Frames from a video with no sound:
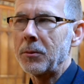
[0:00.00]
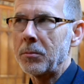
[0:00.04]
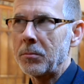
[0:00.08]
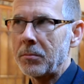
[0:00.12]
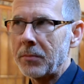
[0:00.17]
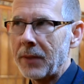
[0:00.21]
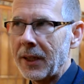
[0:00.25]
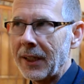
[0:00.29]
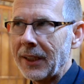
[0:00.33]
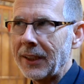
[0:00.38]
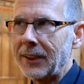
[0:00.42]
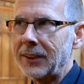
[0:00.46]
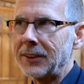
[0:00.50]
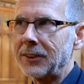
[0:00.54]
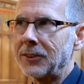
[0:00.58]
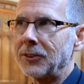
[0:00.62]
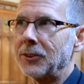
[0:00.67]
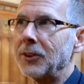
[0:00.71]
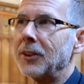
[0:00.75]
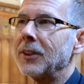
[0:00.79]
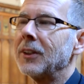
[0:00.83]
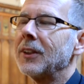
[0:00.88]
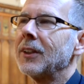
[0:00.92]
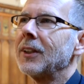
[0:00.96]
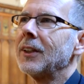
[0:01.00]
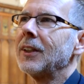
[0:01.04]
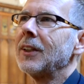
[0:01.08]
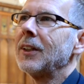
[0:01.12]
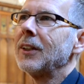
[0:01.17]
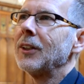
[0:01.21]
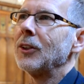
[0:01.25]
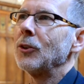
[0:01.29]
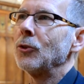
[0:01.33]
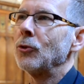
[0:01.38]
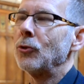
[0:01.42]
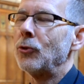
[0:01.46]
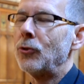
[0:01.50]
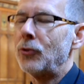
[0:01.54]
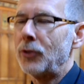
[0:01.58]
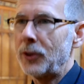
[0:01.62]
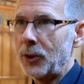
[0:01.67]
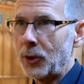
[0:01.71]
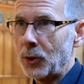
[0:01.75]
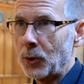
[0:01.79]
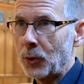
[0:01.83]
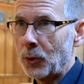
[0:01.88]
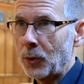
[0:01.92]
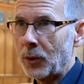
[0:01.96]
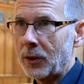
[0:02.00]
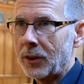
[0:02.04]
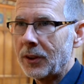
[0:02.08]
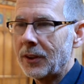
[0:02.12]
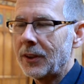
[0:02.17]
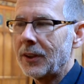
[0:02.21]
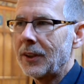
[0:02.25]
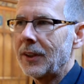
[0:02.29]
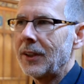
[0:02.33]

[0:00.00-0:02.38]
main view